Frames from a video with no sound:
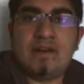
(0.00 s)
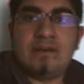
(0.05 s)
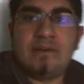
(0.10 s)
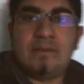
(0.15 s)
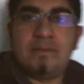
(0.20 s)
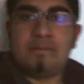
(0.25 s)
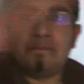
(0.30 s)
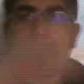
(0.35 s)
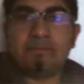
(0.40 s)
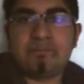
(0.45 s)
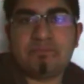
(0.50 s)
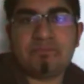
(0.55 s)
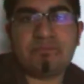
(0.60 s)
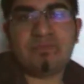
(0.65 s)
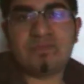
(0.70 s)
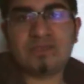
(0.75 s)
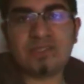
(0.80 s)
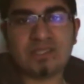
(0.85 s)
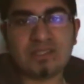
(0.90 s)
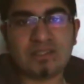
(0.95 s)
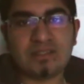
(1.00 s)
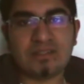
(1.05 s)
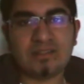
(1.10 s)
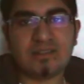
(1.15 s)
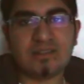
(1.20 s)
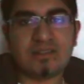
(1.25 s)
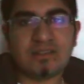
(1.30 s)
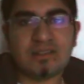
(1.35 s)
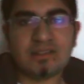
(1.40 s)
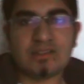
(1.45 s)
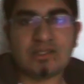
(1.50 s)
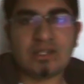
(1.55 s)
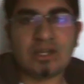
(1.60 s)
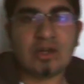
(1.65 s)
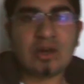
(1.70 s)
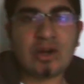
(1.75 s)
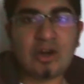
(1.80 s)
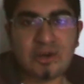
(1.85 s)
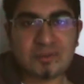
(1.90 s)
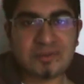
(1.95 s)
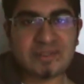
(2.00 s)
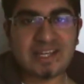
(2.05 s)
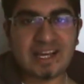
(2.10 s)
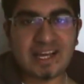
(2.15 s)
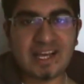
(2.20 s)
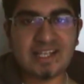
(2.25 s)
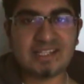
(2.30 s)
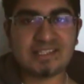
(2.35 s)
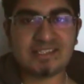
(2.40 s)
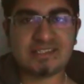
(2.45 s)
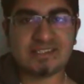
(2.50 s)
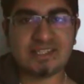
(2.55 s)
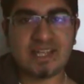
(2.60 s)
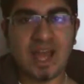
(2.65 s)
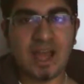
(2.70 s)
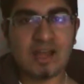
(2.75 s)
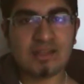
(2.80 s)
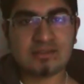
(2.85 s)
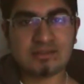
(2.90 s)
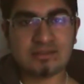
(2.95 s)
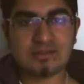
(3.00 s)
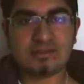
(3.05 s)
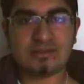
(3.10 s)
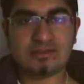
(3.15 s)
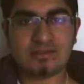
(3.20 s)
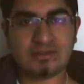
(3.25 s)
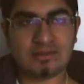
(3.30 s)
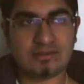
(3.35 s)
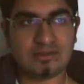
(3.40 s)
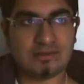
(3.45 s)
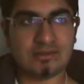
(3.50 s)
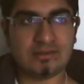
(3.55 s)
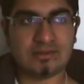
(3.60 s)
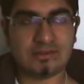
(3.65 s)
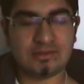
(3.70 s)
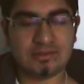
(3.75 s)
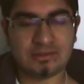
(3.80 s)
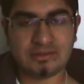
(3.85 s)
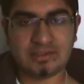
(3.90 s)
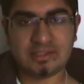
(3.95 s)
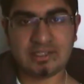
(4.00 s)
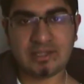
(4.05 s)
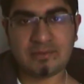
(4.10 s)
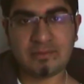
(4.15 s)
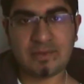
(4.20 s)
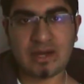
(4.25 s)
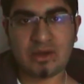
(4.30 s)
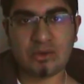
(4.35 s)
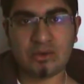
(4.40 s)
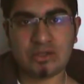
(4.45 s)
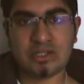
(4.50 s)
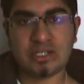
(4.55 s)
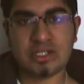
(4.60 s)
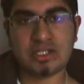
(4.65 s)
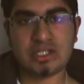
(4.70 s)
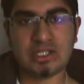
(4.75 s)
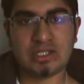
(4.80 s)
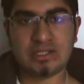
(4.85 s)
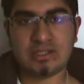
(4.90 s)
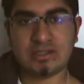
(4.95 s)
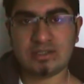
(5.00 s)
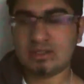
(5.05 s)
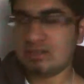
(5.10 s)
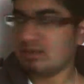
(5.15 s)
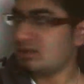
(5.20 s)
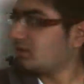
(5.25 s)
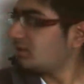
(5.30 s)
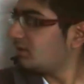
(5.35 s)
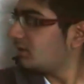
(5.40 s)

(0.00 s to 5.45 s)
Um, so I hope you guys could consider my audition